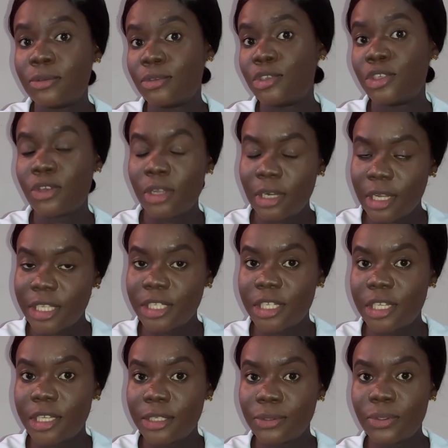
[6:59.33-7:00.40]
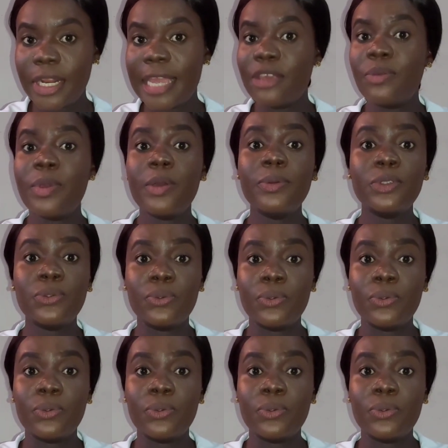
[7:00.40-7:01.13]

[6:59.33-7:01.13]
sociology so that you'll be able